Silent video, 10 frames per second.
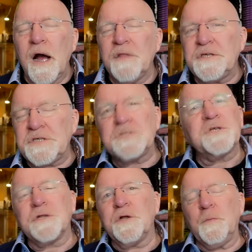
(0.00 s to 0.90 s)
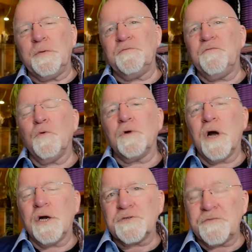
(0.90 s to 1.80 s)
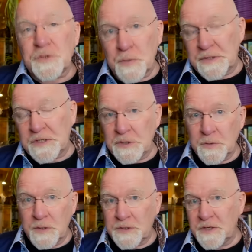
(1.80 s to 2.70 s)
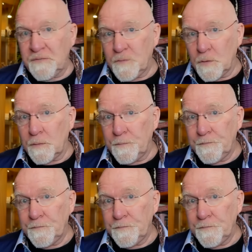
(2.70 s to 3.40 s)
And this is the global forecast for twenty twenty-four.